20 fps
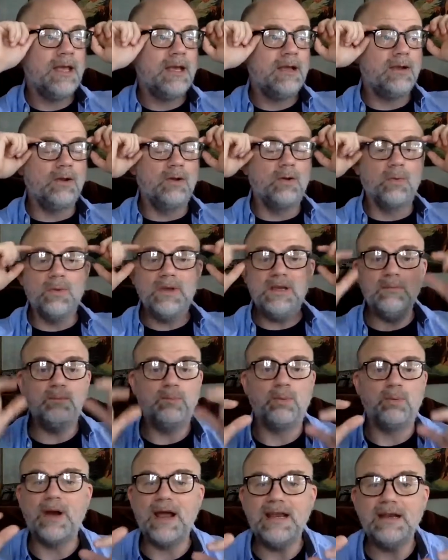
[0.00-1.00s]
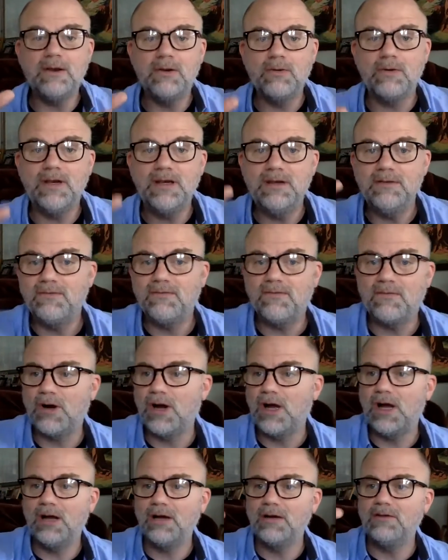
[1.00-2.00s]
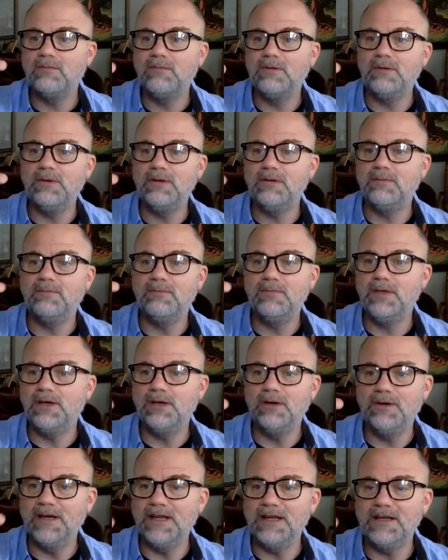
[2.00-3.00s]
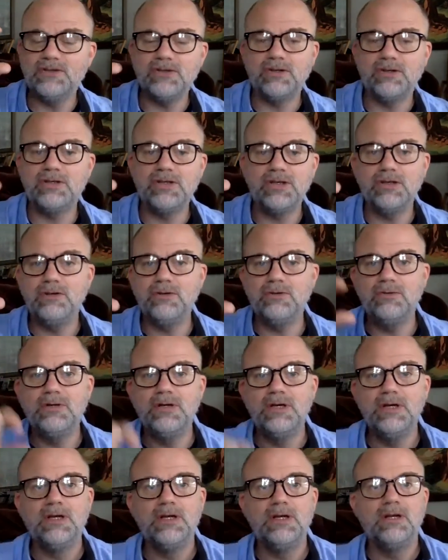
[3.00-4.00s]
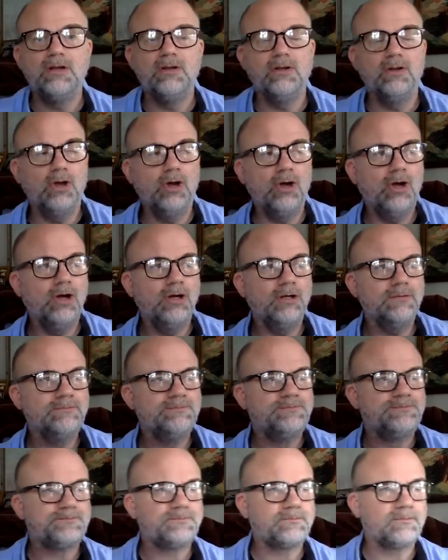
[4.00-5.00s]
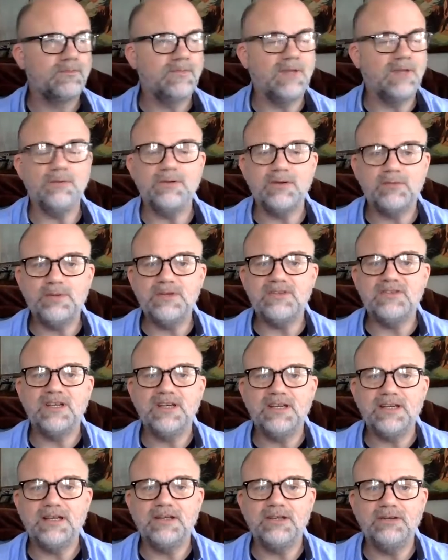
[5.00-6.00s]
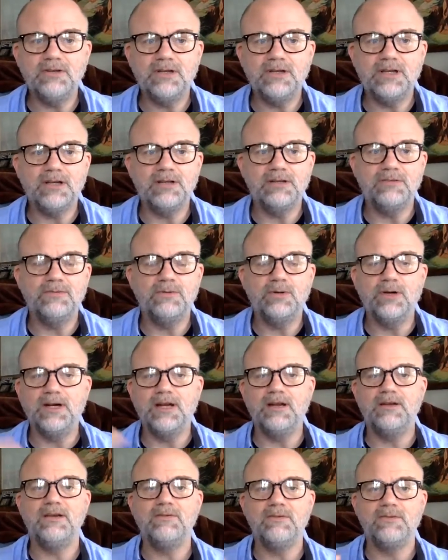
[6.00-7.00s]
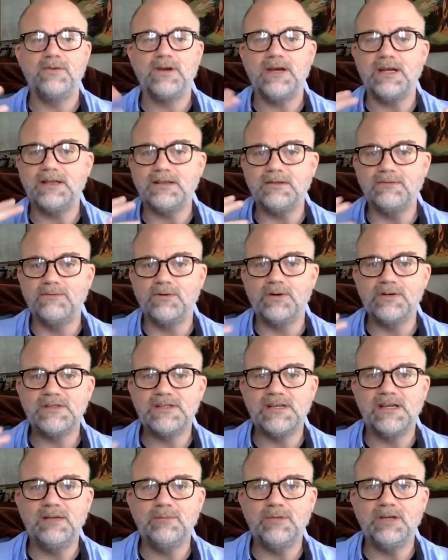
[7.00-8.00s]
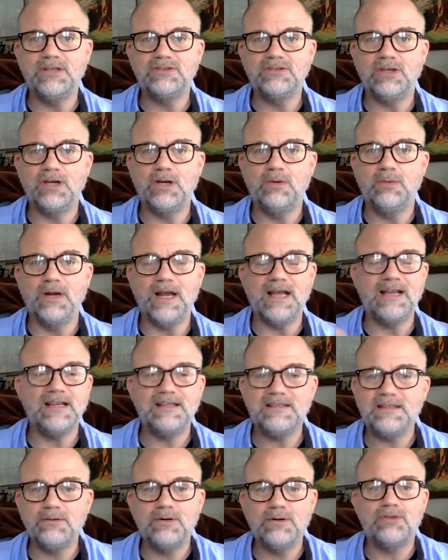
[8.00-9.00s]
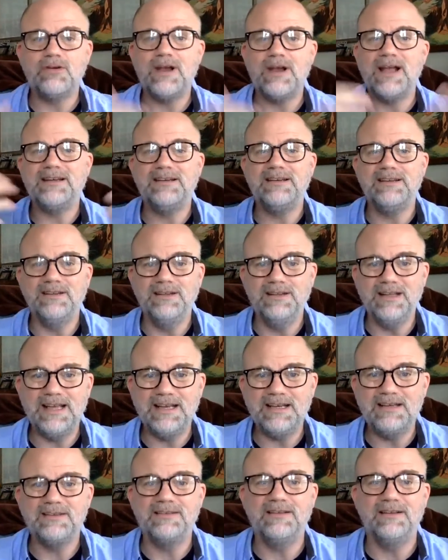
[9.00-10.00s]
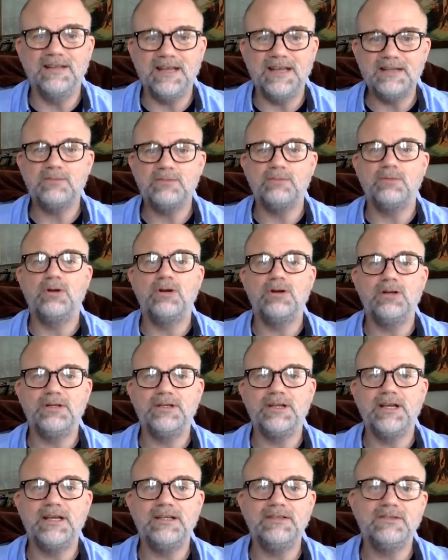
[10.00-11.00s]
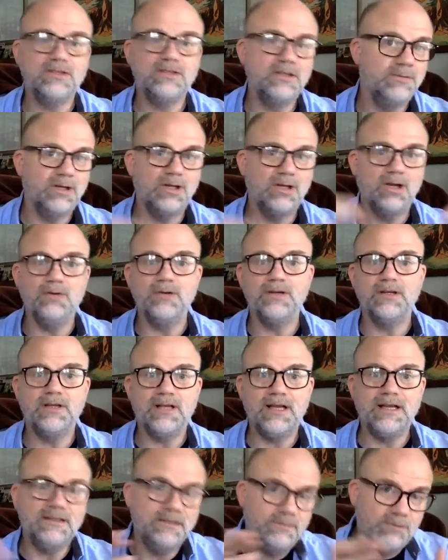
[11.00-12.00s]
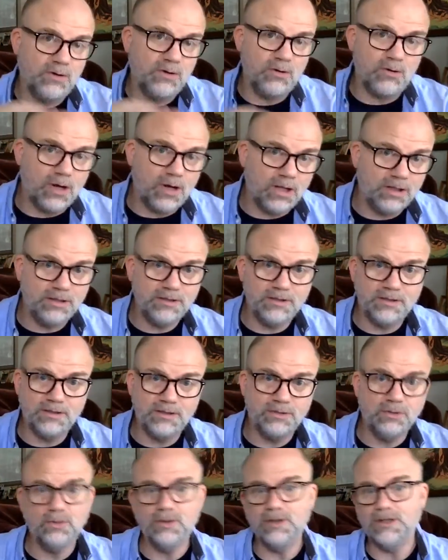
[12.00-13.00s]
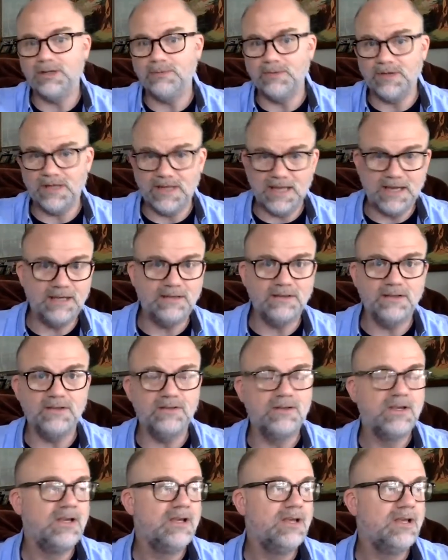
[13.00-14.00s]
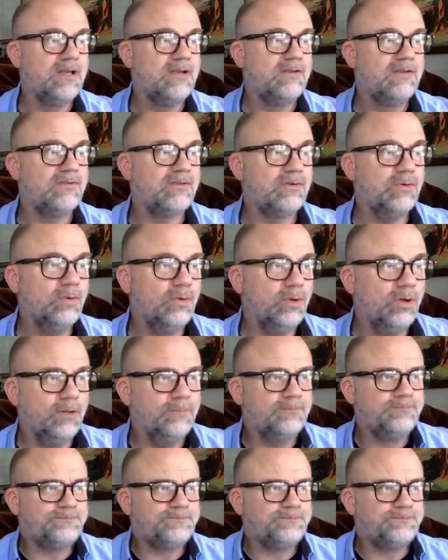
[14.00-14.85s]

Bright green frogs, maybe, an inch or two long. They would just be sitting at you looking on the floor. And I'll never forget the first time I saw one. I guess they were attracted to the light because the lights were on all night. So they would go in the light and they would crawl under the door and they would get in the school.